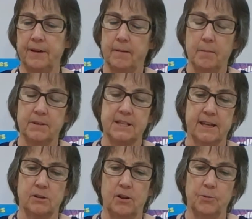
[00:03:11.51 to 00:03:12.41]
I'm going to take
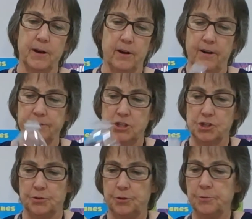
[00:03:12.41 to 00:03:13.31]
it all the way off and
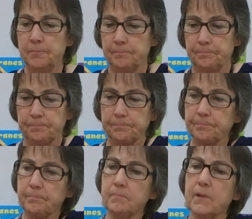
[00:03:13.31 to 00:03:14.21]
show you.
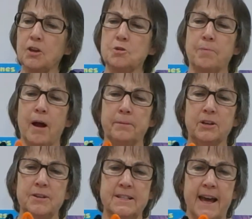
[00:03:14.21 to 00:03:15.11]
You're probably
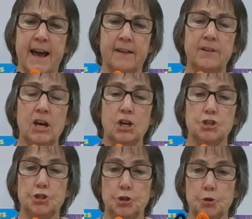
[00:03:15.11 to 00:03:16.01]
going to have
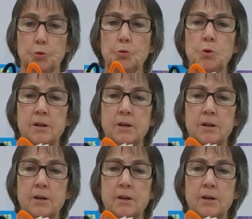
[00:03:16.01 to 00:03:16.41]
2